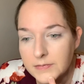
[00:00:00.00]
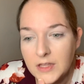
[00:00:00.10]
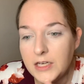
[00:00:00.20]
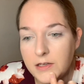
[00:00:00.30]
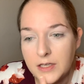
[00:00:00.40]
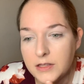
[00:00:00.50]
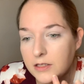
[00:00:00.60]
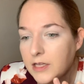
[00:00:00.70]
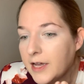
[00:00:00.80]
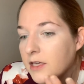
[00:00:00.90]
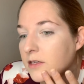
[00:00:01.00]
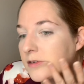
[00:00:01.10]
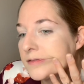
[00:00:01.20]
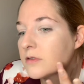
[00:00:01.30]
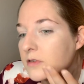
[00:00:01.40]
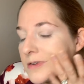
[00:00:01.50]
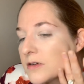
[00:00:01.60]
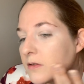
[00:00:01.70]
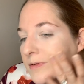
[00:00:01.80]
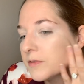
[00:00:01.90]
Then you get the light
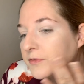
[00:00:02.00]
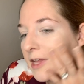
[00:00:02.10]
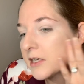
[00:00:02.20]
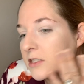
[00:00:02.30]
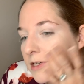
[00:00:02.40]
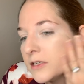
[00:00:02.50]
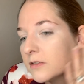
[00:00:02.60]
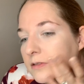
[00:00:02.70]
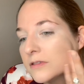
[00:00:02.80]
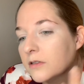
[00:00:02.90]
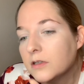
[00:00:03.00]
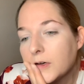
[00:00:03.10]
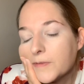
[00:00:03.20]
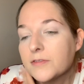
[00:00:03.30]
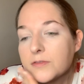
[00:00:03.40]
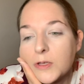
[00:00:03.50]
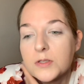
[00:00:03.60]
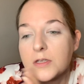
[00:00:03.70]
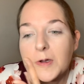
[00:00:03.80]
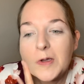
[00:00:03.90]
reflecting off of
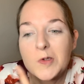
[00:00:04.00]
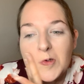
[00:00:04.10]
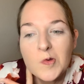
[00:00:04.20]
those areas.